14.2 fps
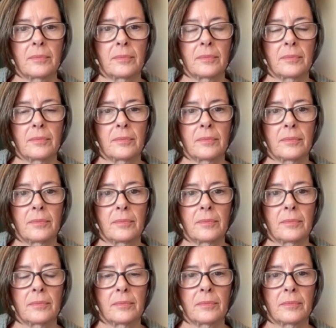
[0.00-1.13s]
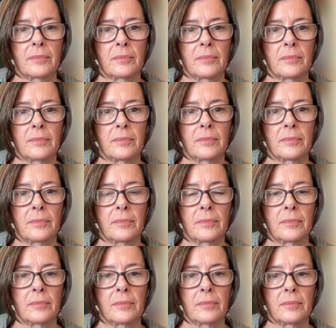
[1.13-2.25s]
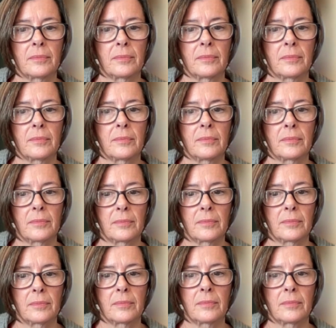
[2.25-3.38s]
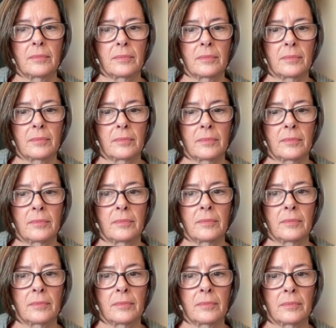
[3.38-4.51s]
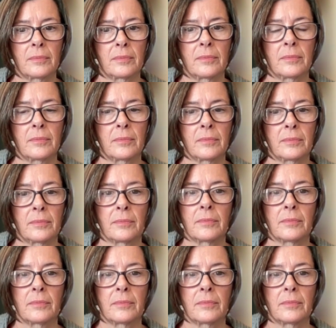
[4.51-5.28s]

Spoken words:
(silent)